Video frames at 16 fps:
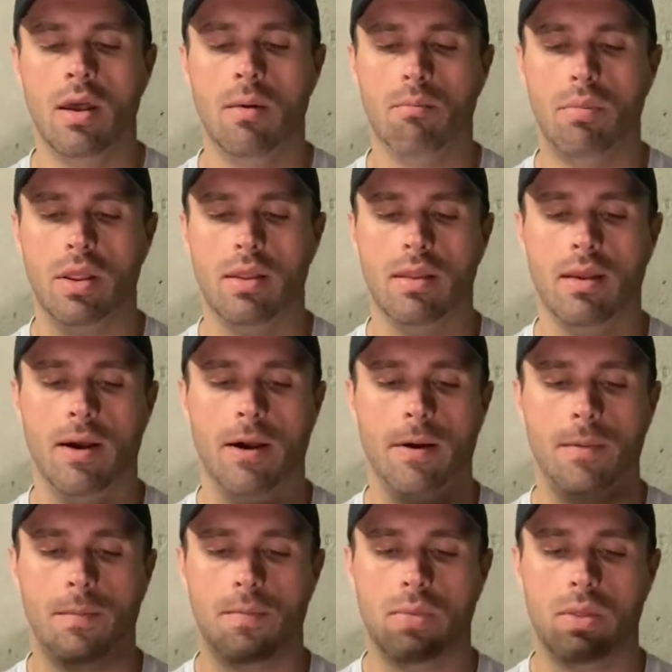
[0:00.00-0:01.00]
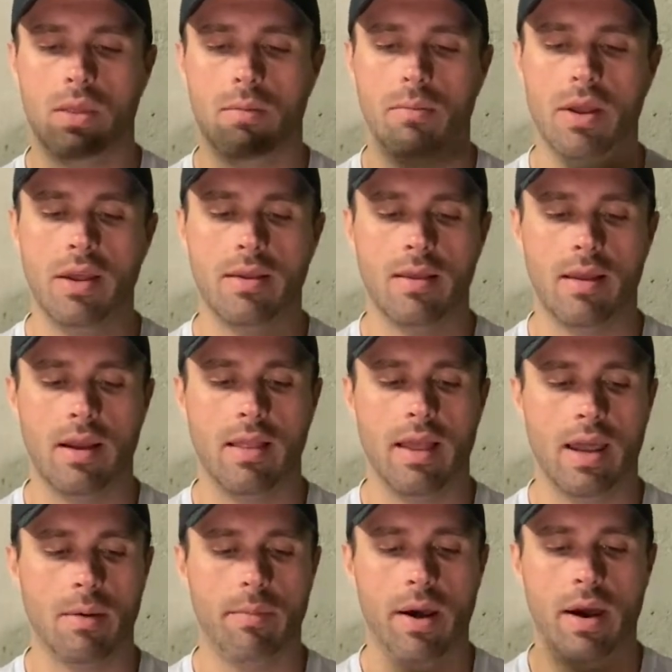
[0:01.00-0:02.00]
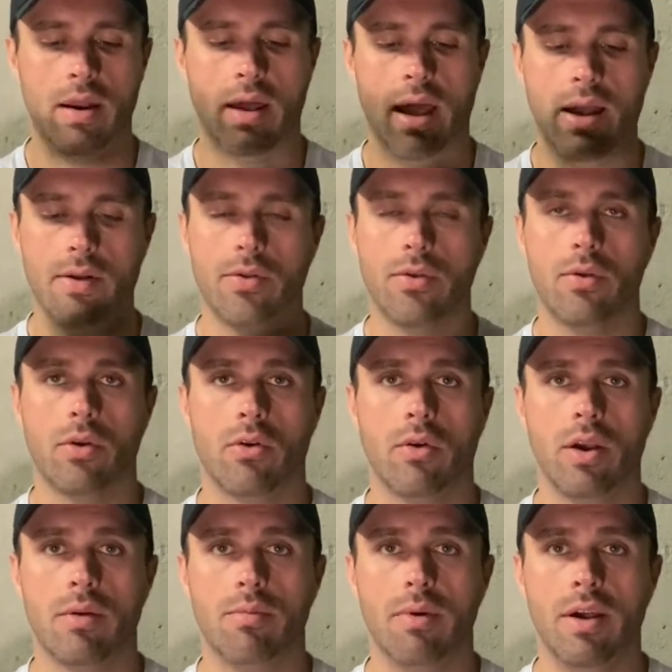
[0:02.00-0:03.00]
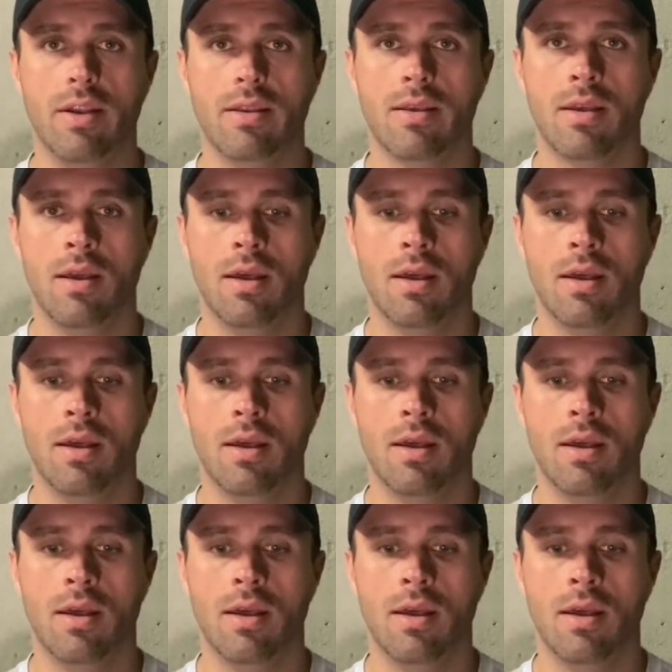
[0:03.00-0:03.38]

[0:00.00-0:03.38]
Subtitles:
But the biggest thing I like about it, I can throw the crankbaits,